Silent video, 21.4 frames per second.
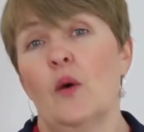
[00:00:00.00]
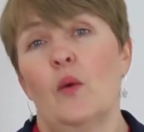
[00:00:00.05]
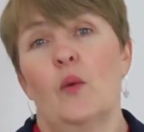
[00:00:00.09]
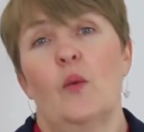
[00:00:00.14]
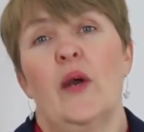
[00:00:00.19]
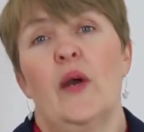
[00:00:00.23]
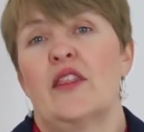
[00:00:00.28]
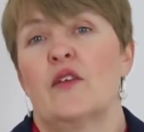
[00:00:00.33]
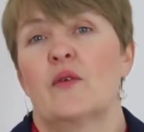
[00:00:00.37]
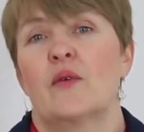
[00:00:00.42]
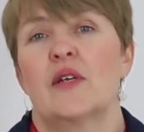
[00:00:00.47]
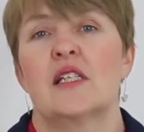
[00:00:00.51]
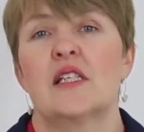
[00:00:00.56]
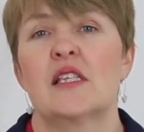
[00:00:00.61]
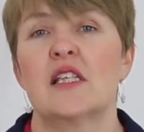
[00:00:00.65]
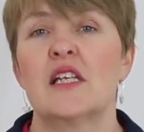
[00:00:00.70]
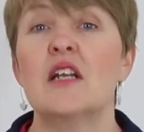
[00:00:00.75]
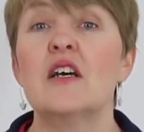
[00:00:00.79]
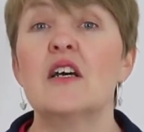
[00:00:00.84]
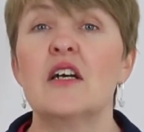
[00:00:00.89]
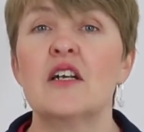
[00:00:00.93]
whether it's
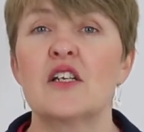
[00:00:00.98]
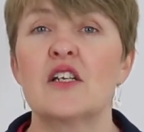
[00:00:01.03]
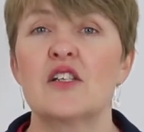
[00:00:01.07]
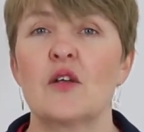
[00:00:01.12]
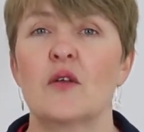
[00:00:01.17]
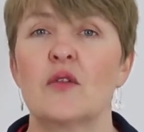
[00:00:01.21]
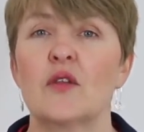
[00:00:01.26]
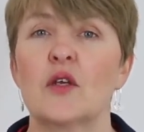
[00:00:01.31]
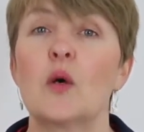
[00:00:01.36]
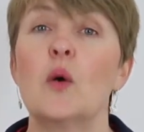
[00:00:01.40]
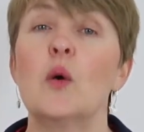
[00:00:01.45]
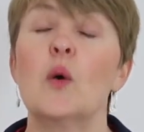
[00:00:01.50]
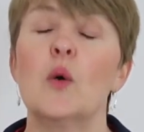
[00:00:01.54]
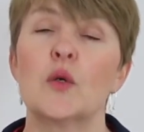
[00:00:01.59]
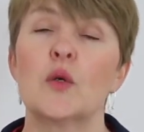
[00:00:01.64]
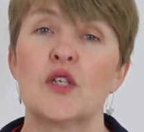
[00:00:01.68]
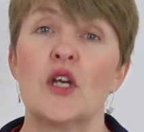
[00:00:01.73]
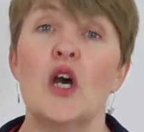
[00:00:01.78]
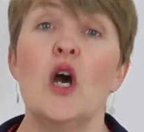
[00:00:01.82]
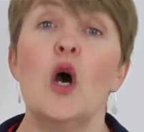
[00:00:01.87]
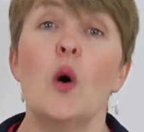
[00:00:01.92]
the learners on the
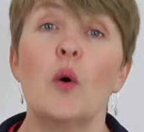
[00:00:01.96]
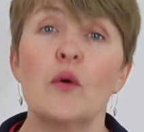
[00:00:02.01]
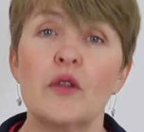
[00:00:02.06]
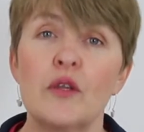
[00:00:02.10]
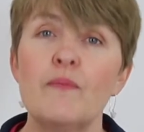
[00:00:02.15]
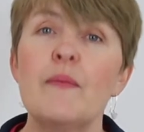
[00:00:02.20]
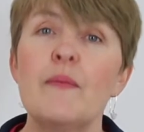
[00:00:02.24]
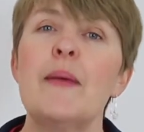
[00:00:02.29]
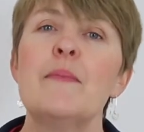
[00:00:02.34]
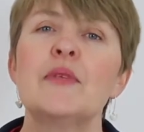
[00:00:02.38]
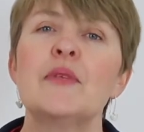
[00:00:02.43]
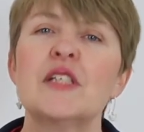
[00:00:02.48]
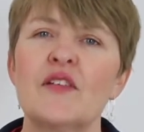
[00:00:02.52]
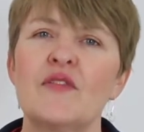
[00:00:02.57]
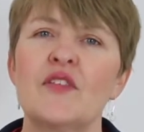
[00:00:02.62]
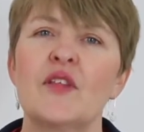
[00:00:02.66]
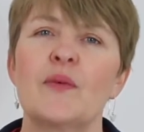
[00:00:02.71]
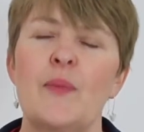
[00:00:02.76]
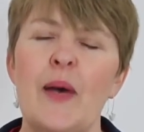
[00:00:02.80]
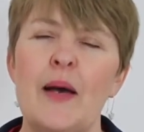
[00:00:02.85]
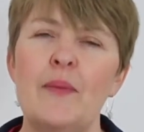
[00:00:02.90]
course or the members of
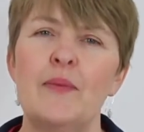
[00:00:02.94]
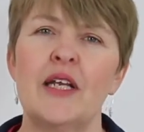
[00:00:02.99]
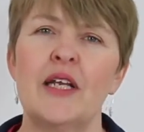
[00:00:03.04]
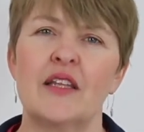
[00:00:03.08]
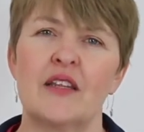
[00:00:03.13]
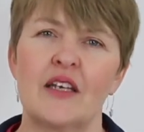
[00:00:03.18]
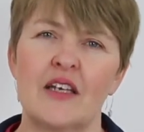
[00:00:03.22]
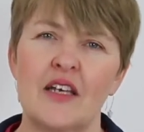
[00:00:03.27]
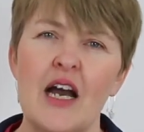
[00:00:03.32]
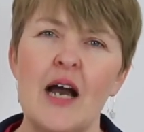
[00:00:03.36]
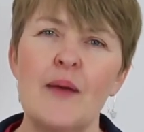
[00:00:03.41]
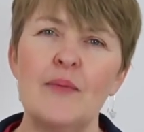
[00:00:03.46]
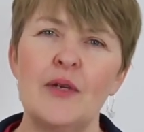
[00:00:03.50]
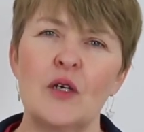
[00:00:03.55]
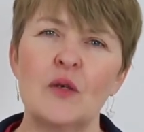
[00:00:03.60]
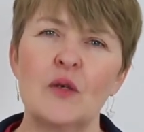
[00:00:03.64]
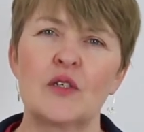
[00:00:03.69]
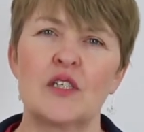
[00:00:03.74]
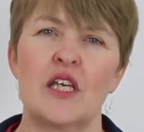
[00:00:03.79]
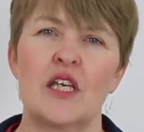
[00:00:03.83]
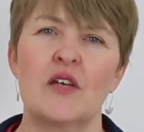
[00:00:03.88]
the public that come
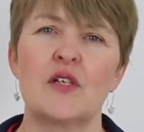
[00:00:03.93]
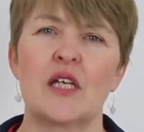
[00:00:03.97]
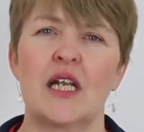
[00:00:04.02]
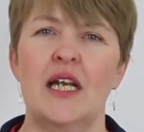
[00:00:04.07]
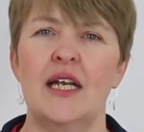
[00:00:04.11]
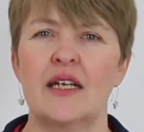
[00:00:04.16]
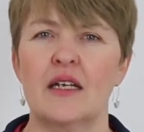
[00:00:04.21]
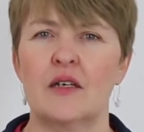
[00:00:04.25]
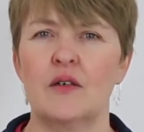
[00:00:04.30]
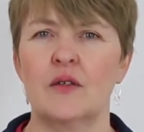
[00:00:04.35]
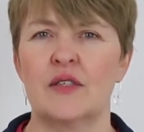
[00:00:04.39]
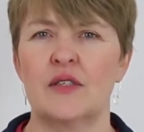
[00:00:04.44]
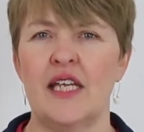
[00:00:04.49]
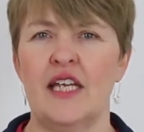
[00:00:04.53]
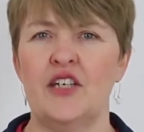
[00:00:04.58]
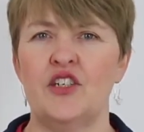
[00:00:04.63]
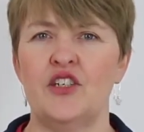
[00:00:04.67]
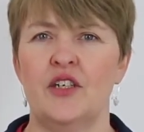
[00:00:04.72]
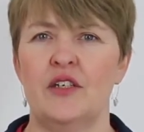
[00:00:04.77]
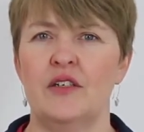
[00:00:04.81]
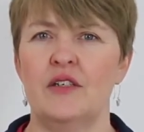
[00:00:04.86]
along to those clinical
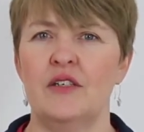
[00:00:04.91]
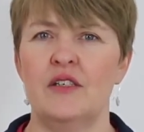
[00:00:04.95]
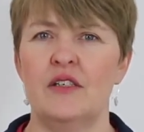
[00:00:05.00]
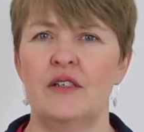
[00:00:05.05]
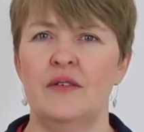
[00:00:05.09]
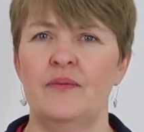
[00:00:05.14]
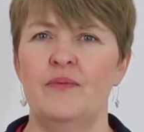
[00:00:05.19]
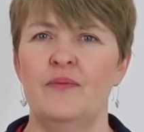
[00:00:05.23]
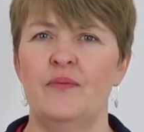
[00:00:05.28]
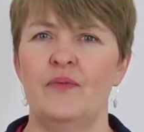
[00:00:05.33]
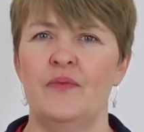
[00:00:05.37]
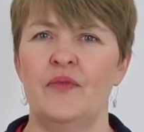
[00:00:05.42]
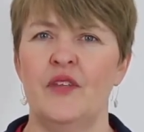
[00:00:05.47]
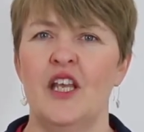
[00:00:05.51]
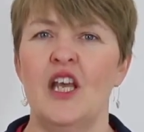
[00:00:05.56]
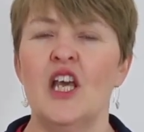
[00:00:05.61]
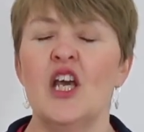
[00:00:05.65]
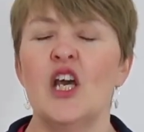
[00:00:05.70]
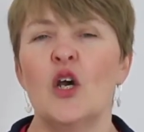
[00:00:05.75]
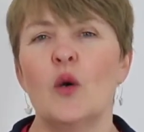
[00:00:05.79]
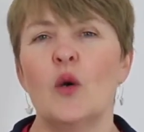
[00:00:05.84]
sessions.
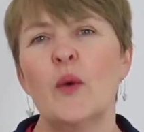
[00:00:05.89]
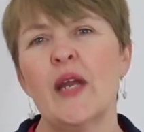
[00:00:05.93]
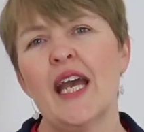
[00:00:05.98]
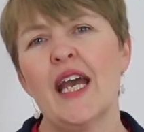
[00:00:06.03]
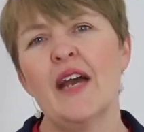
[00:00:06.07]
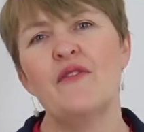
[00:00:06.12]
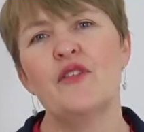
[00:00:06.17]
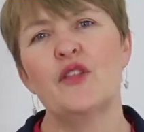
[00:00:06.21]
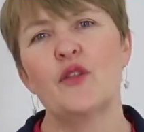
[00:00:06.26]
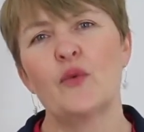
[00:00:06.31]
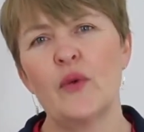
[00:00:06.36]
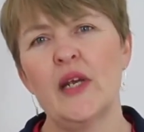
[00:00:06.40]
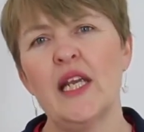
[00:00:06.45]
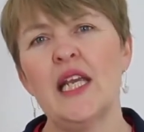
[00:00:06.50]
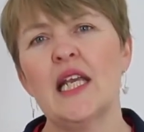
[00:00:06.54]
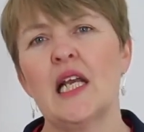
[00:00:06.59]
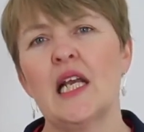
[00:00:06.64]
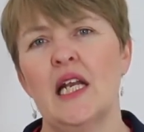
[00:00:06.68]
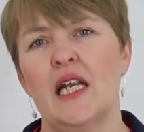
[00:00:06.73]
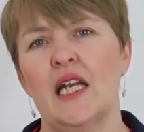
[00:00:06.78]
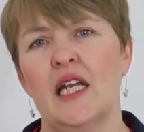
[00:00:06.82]
We have 3
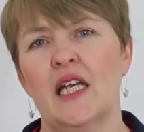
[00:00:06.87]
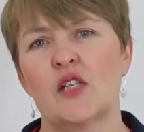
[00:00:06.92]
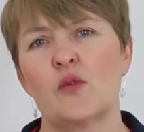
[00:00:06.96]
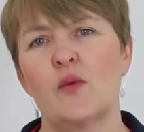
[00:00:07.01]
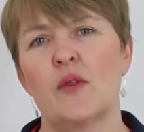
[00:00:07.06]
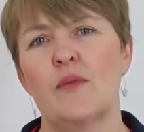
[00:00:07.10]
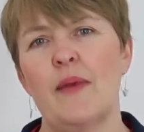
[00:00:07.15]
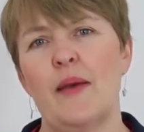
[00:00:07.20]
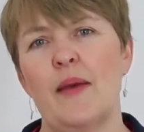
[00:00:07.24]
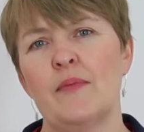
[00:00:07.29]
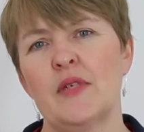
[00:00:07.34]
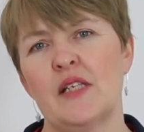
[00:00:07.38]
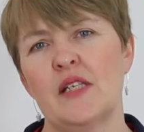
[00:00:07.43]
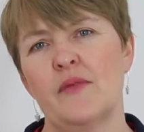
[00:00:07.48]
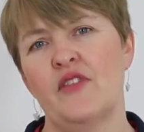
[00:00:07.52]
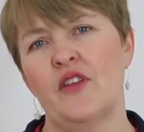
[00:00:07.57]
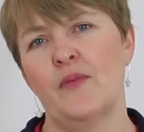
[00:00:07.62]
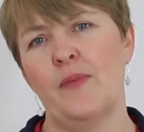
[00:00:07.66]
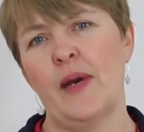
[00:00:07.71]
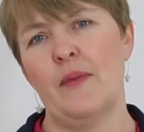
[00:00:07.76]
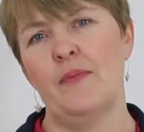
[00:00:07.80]
clinics with members
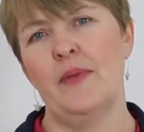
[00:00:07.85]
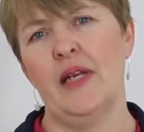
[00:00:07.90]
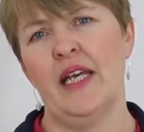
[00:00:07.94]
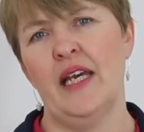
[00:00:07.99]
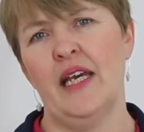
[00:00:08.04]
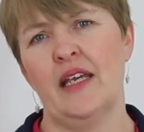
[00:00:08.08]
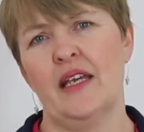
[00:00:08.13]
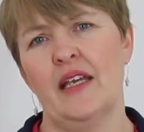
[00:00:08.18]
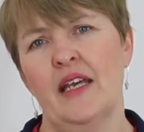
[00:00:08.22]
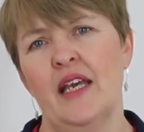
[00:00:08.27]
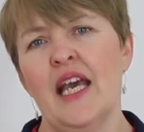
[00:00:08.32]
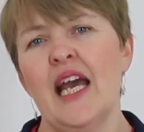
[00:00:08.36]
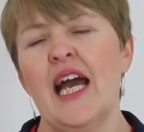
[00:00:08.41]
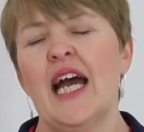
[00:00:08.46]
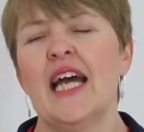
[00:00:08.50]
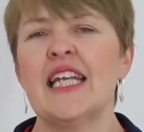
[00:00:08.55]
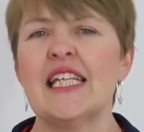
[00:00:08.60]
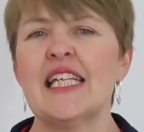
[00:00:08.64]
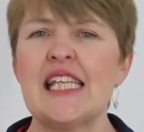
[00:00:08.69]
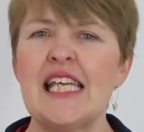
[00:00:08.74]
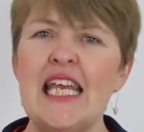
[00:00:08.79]
of the public,
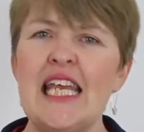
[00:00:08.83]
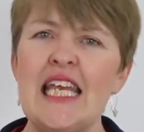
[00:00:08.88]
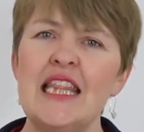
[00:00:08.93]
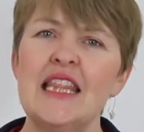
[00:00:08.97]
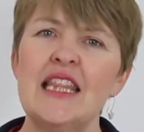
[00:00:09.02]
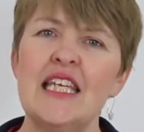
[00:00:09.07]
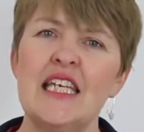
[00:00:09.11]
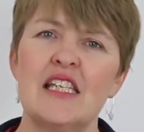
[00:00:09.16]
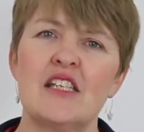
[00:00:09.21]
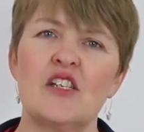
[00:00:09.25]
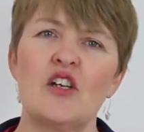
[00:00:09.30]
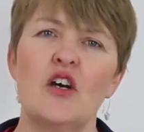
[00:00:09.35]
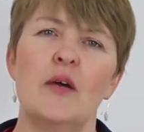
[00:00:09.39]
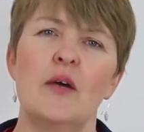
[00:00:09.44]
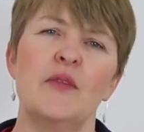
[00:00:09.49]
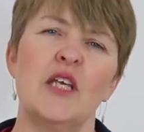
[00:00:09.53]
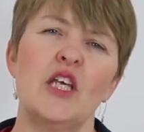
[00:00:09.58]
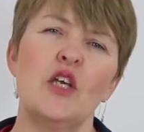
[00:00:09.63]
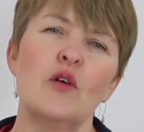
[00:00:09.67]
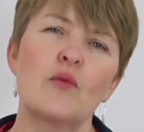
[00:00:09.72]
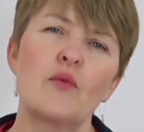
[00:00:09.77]
and it's in this time
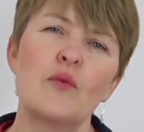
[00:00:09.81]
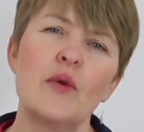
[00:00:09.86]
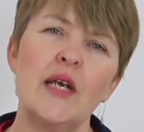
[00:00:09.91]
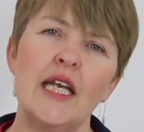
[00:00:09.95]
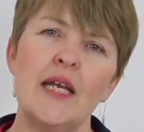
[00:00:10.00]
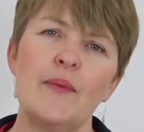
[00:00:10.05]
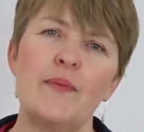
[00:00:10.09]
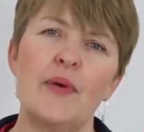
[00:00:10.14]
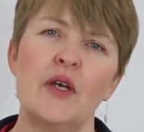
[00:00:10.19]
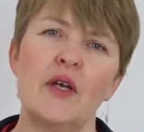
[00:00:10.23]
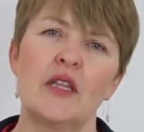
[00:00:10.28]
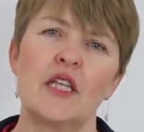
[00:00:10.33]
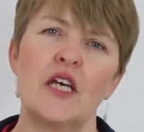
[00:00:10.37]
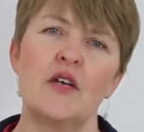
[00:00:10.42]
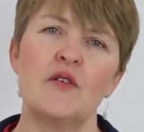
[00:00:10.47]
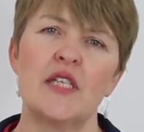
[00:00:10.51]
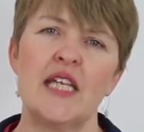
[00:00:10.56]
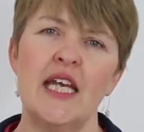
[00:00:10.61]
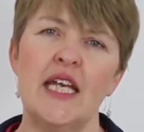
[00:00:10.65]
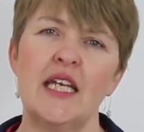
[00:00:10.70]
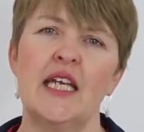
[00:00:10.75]
that you're really putting
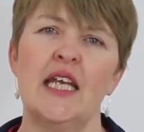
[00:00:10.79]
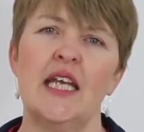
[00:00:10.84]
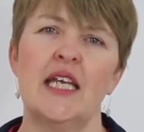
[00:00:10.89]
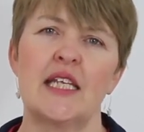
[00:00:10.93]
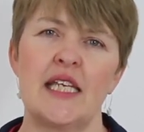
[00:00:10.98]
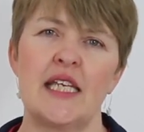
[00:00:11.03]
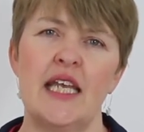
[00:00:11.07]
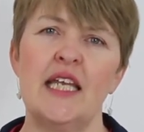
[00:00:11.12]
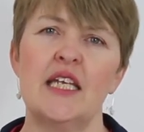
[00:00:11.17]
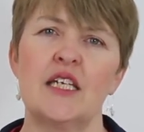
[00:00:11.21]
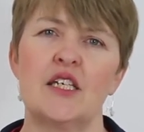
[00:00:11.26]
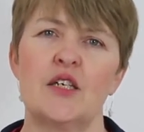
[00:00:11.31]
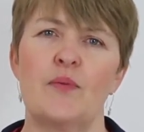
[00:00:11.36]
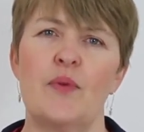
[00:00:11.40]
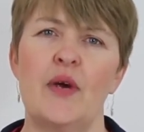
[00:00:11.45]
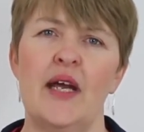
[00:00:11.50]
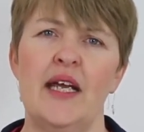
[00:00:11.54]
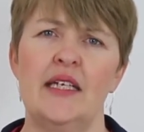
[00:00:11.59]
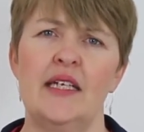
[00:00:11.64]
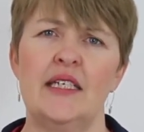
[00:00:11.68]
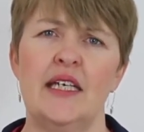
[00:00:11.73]
those techniques into
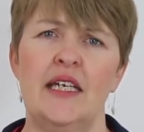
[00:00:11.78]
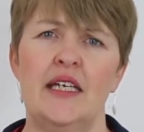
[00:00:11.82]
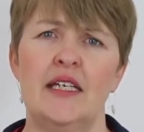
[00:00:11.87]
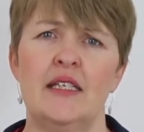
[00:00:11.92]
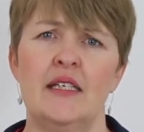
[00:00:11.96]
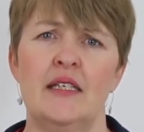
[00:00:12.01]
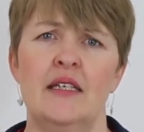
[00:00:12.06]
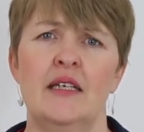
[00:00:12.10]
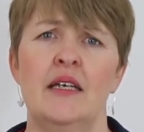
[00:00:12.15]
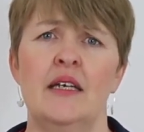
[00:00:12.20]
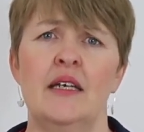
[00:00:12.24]
practice.